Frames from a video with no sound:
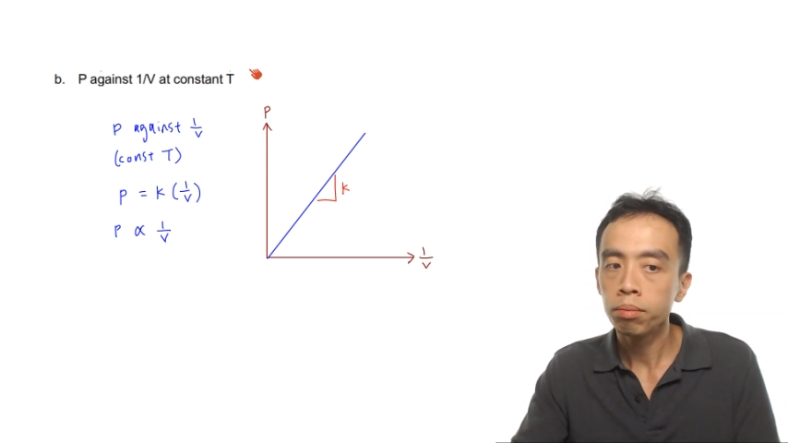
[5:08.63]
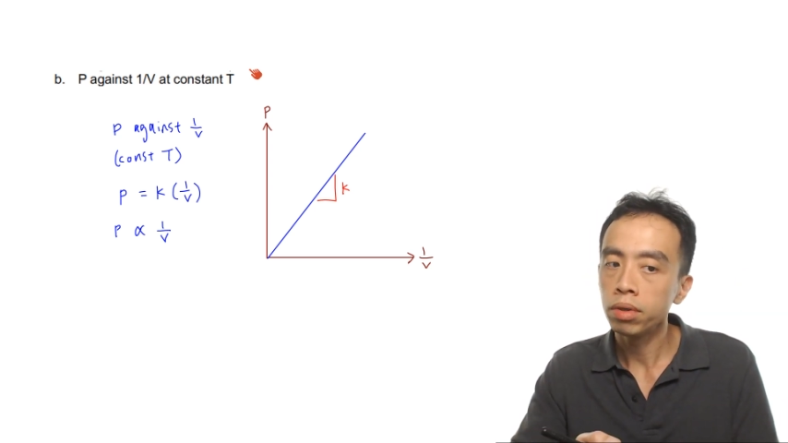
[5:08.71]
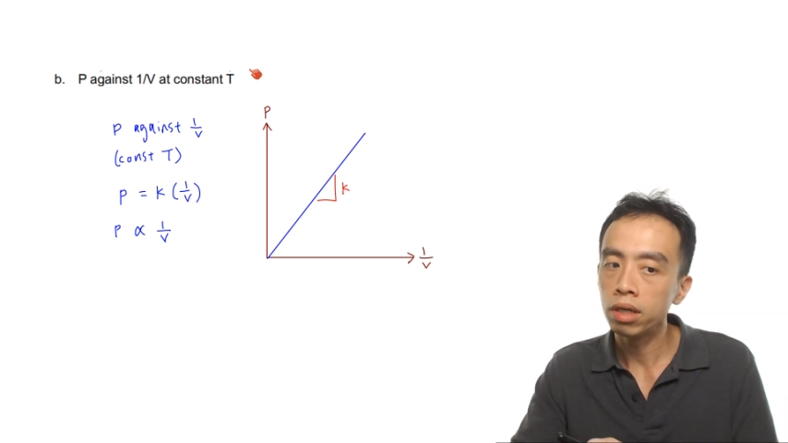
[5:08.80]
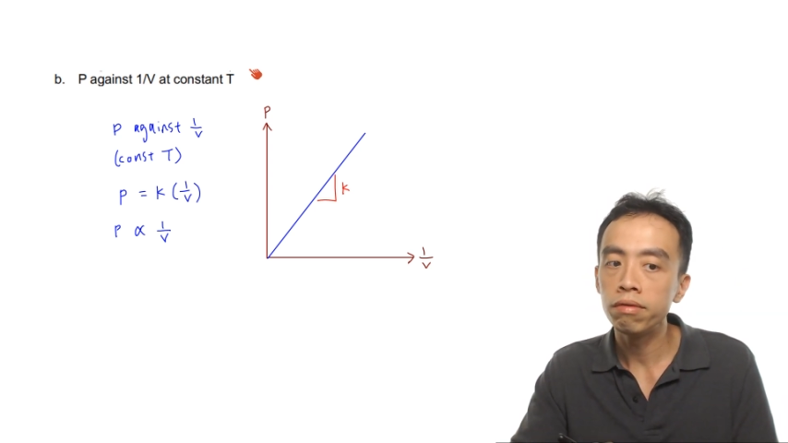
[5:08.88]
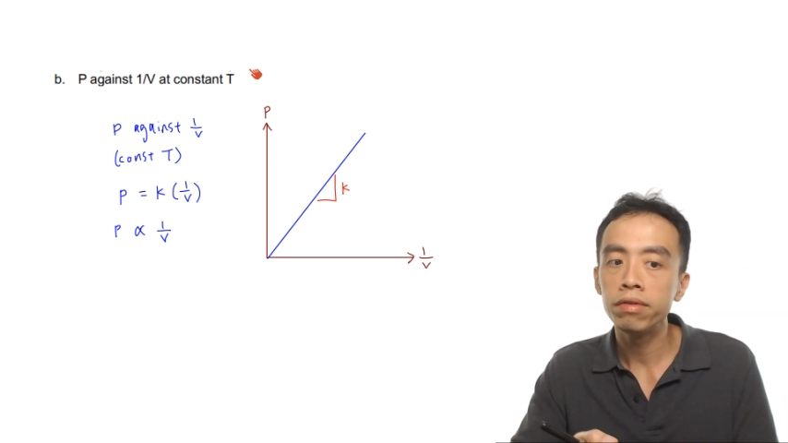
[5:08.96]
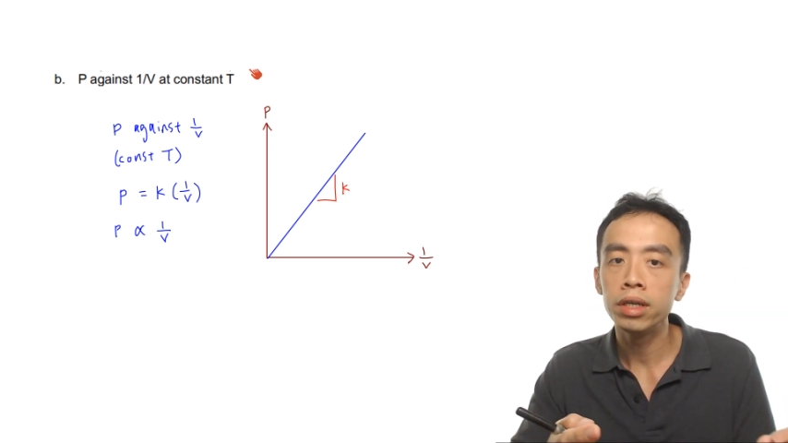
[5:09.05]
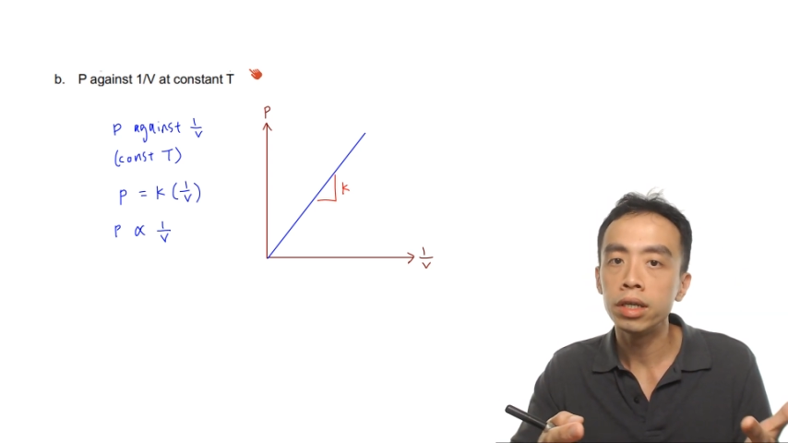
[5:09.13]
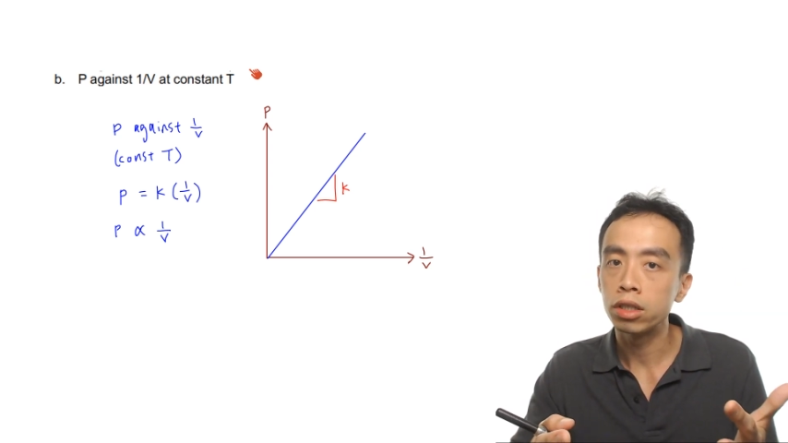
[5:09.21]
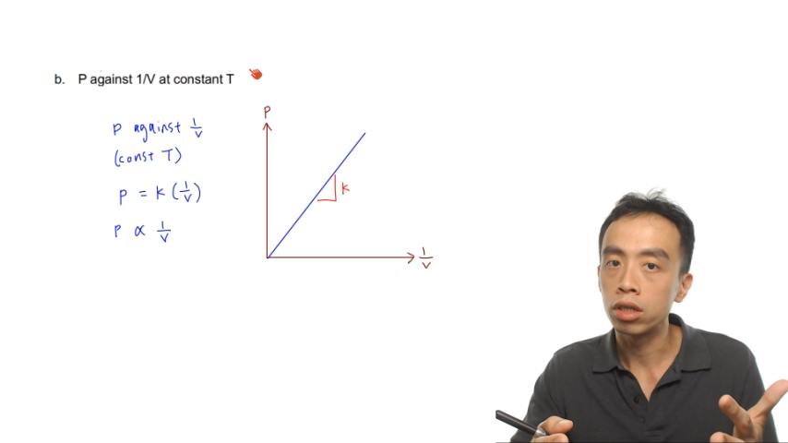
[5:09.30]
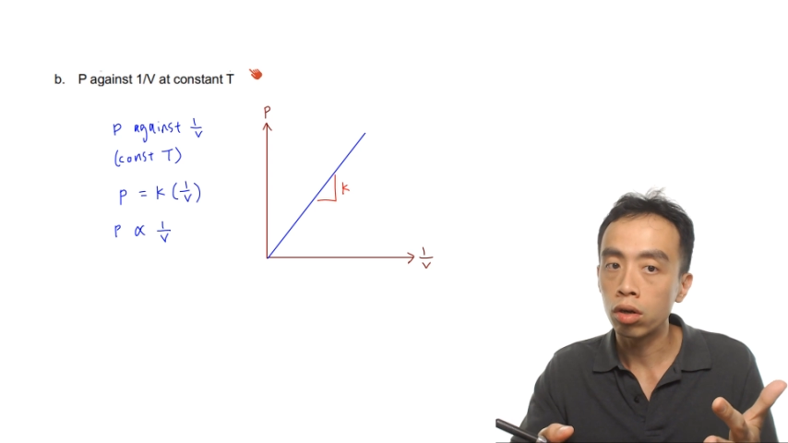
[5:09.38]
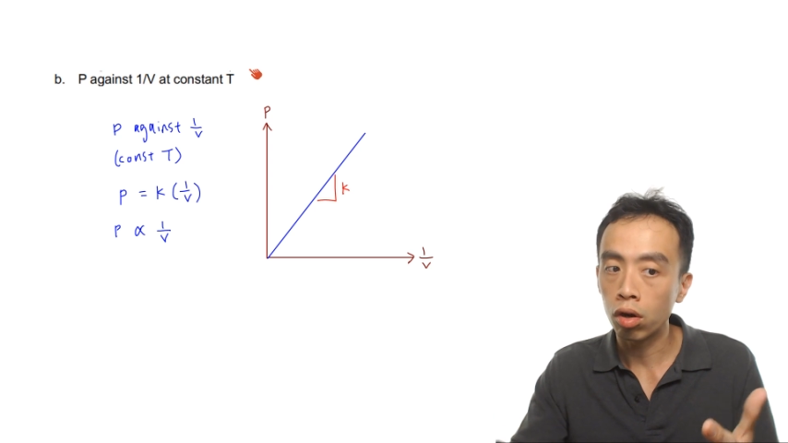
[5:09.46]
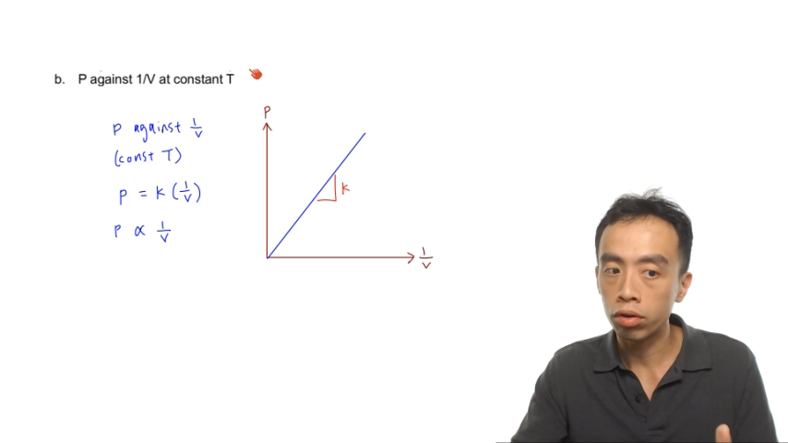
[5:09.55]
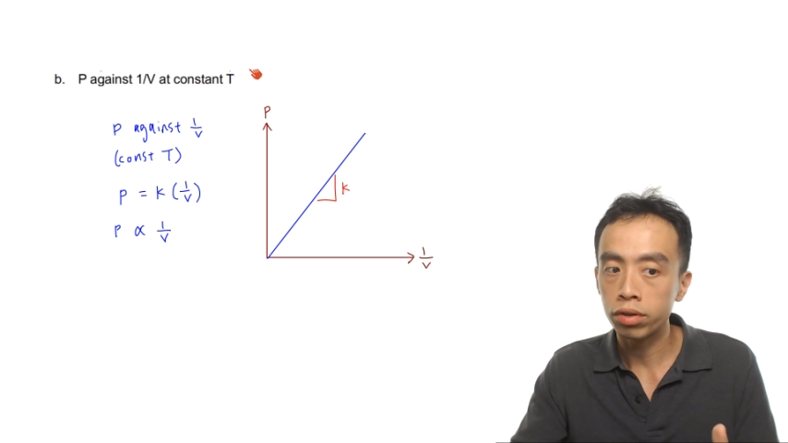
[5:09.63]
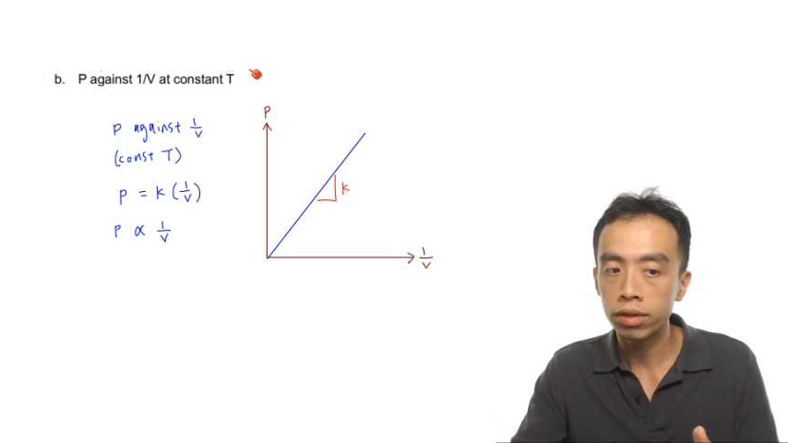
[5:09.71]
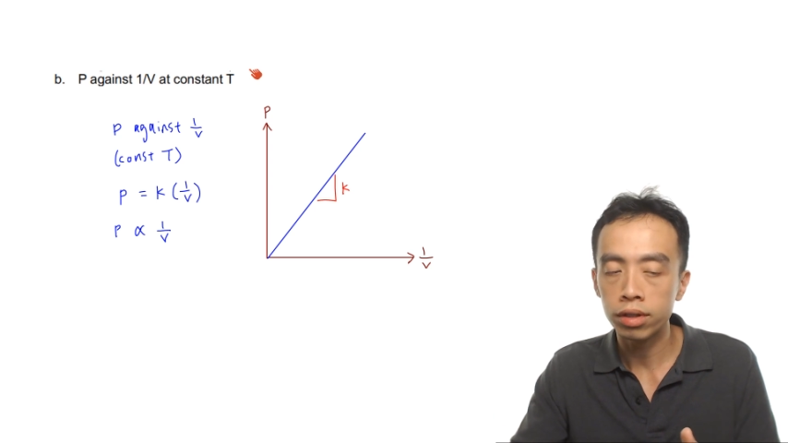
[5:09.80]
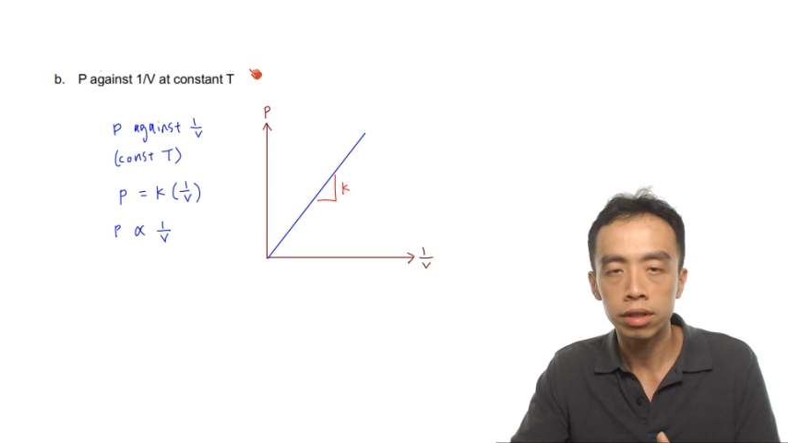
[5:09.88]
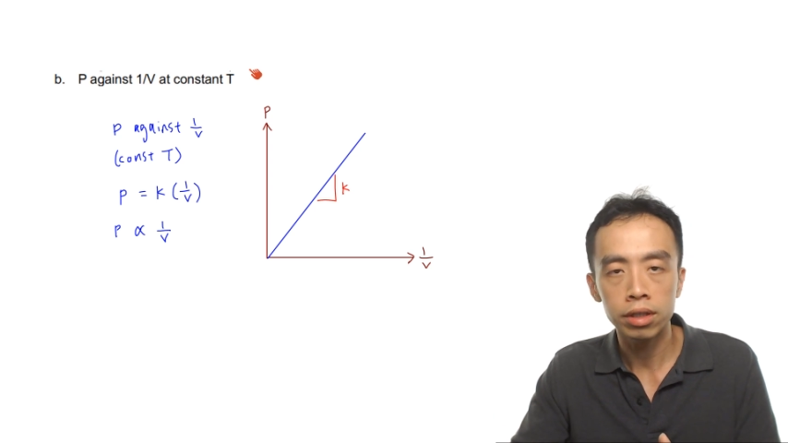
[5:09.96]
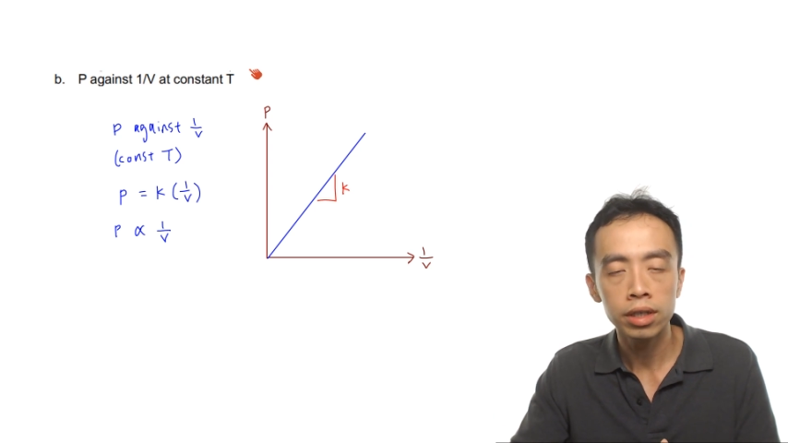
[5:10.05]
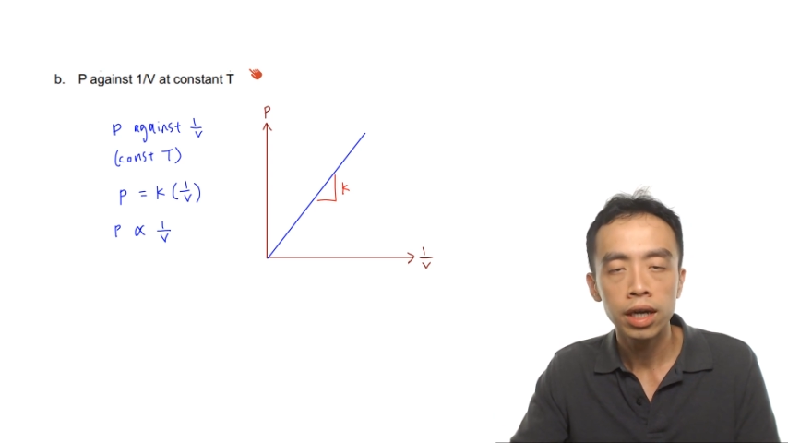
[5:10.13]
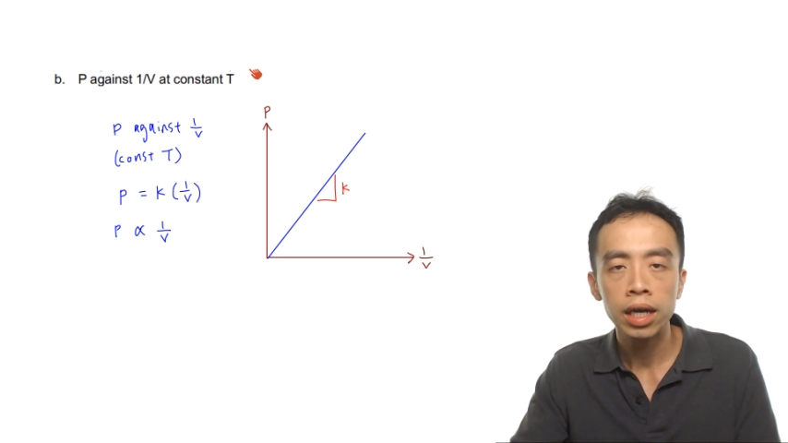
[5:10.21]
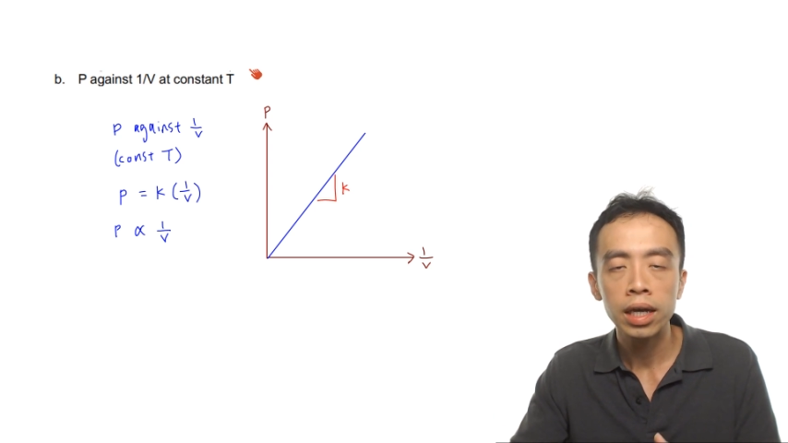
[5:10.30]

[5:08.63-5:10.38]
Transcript: P V is a constant,